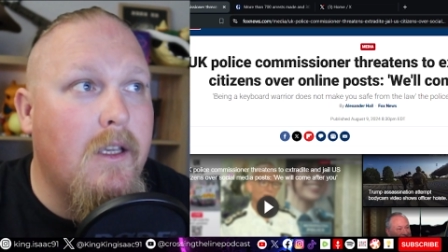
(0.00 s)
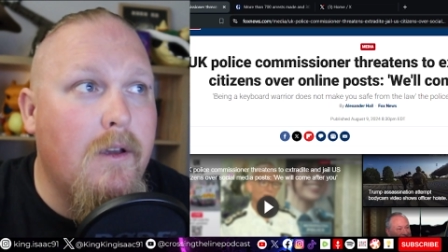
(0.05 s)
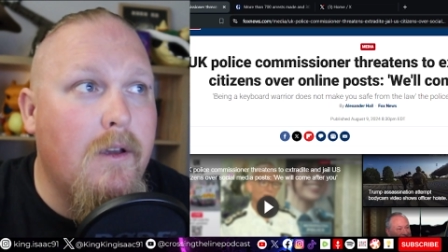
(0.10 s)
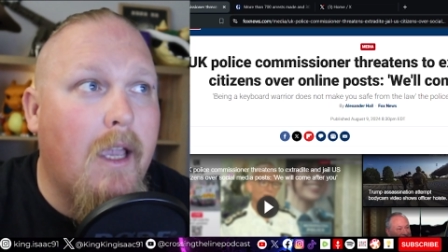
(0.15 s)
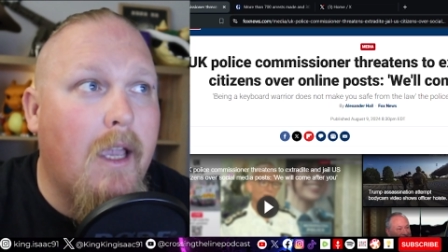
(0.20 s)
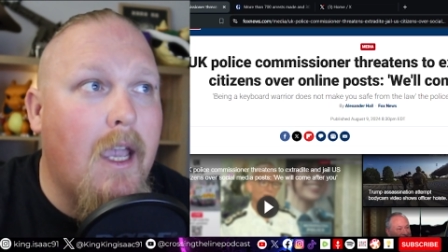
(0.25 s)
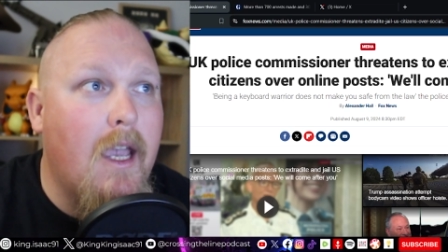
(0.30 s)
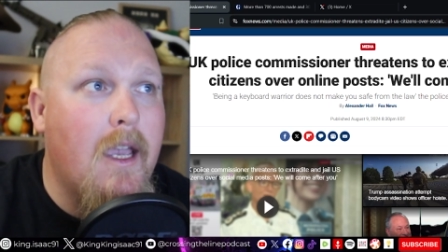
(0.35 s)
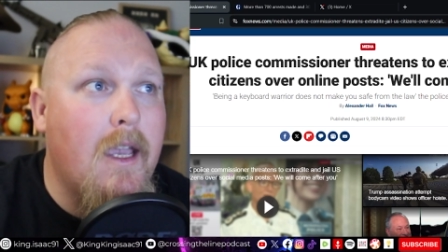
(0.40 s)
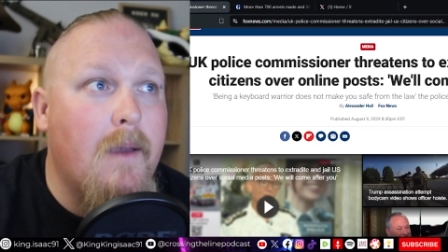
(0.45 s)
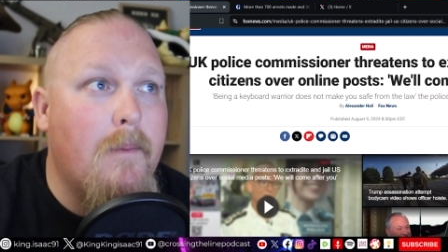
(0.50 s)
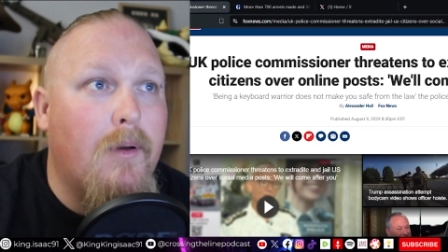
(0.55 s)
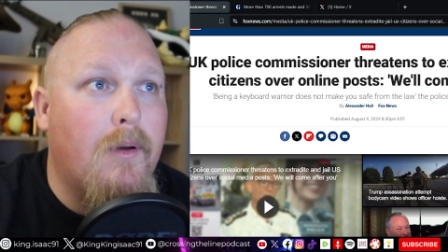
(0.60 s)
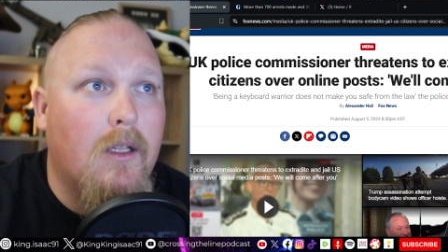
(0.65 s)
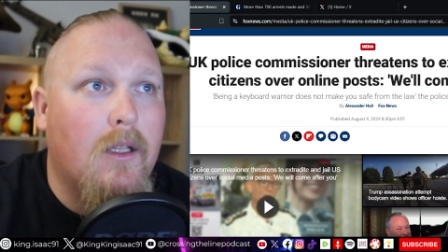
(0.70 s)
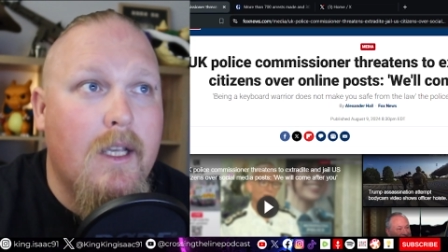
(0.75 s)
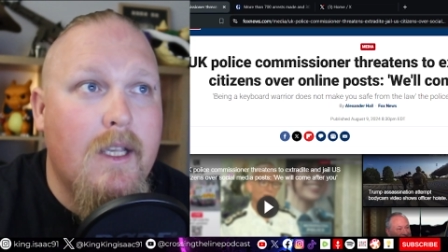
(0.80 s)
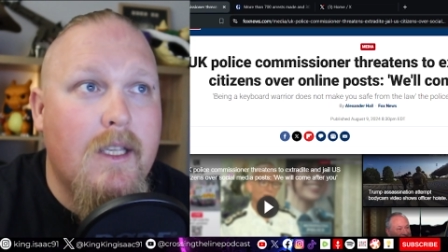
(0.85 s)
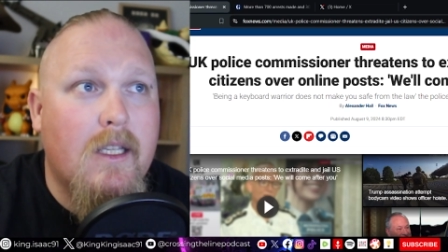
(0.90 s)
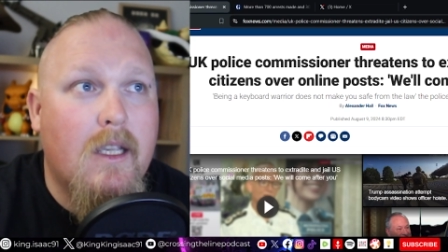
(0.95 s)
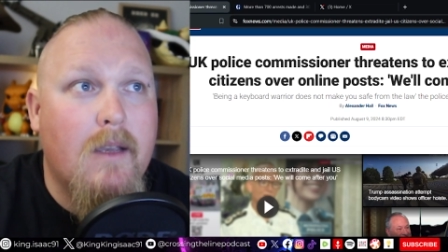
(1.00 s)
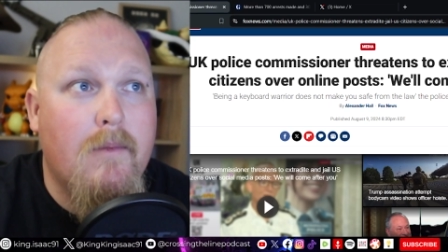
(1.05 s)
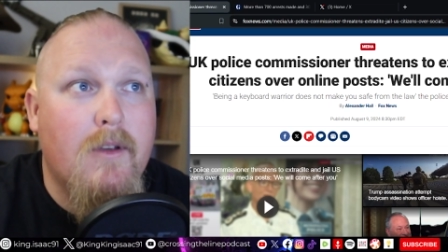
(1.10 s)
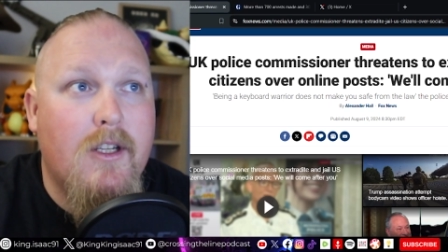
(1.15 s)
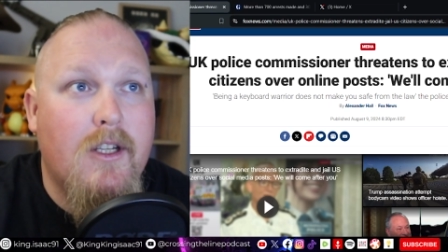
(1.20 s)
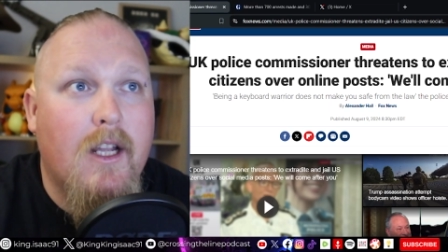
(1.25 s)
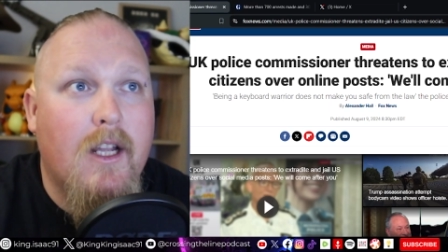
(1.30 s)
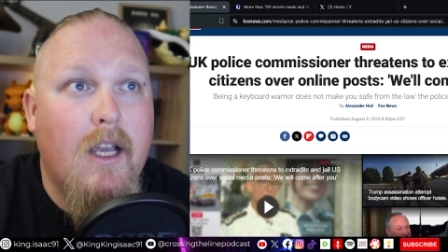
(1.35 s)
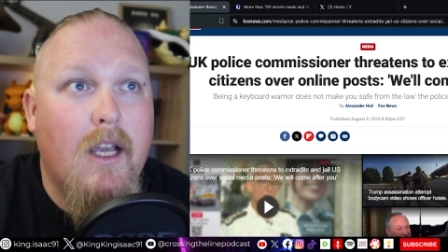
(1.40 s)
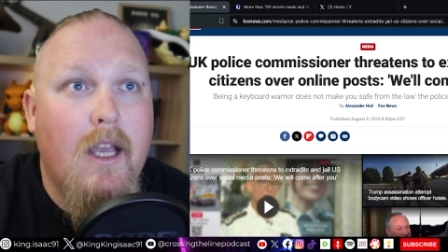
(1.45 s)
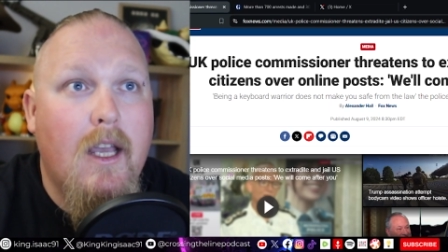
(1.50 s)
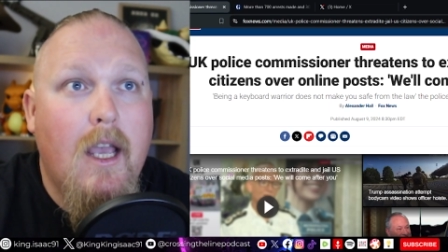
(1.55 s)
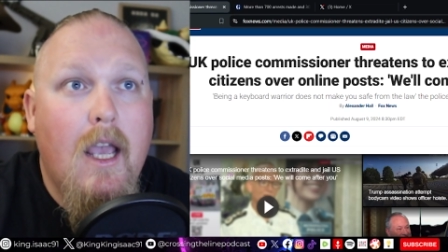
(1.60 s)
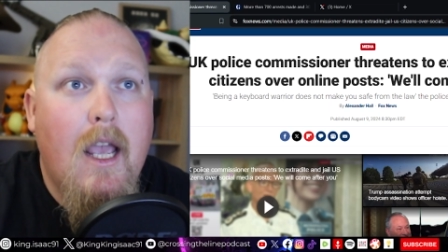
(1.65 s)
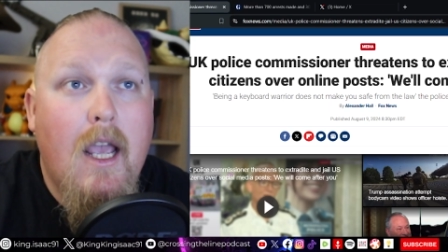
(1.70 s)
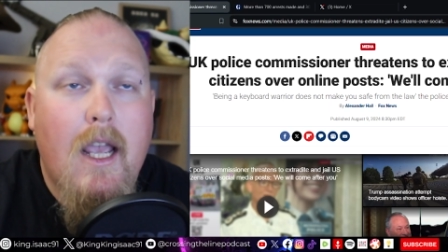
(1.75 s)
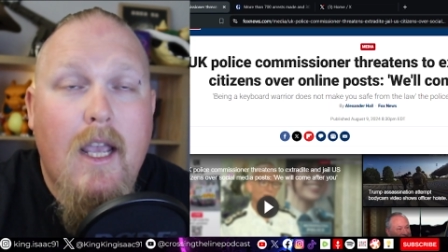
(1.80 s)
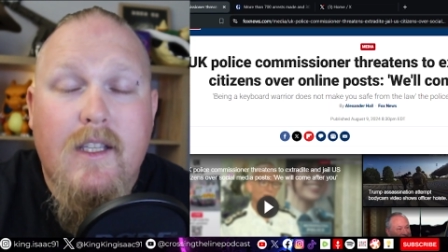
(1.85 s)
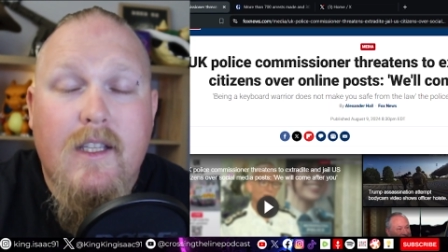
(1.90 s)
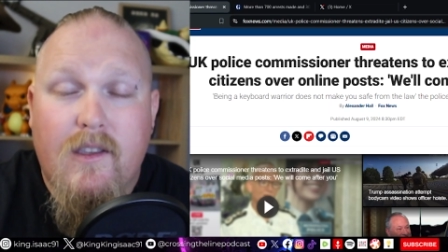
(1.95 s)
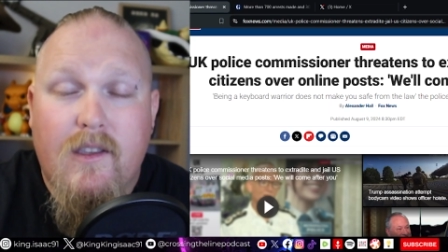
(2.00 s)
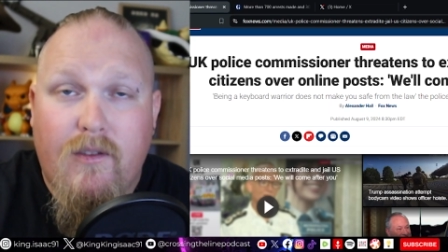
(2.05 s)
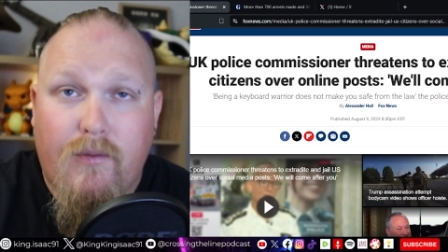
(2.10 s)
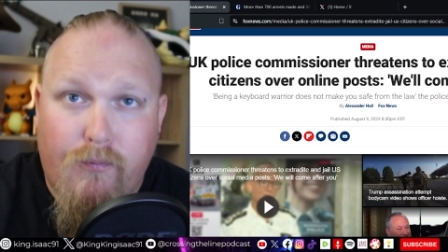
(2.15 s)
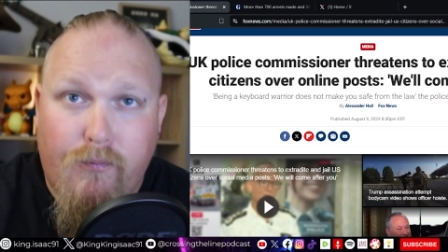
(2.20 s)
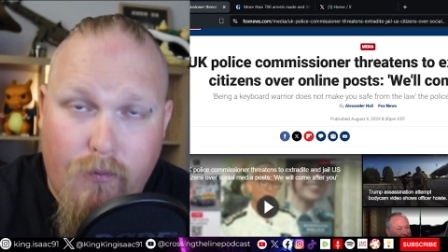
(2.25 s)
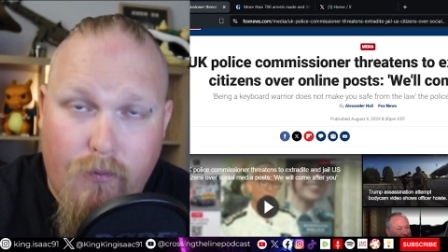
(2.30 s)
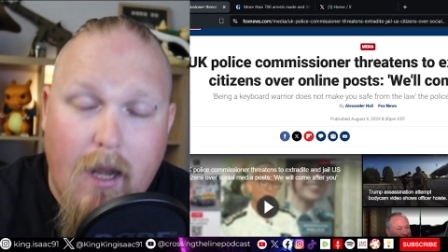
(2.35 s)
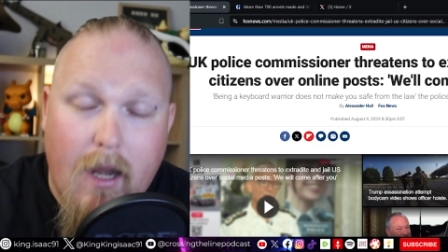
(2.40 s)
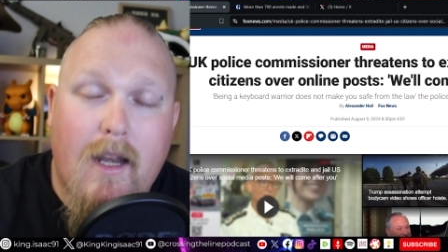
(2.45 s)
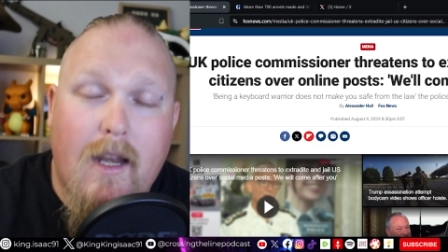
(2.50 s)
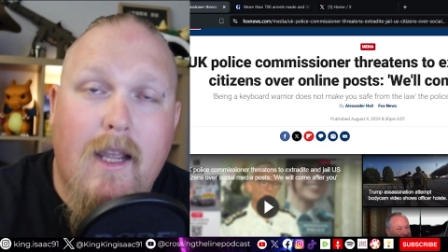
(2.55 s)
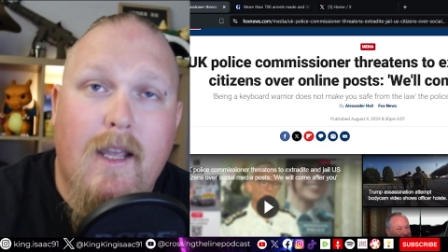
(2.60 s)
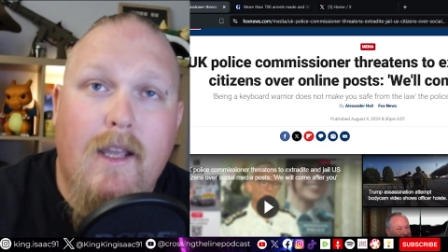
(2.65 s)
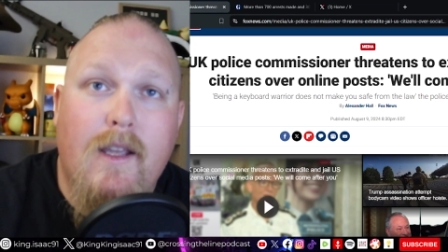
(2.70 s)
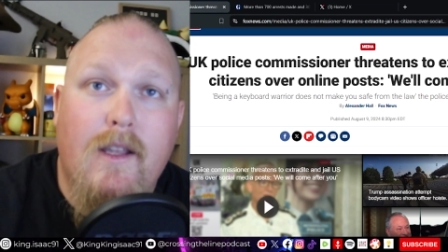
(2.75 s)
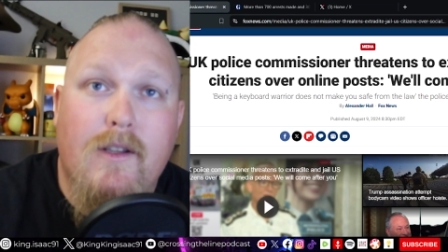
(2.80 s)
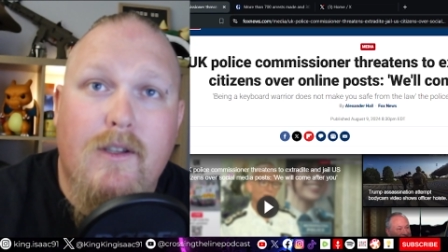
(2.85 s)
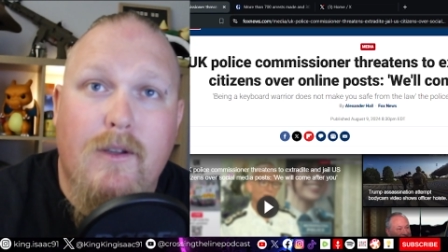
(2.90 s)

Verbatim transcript: UK Police Commissioner is threatening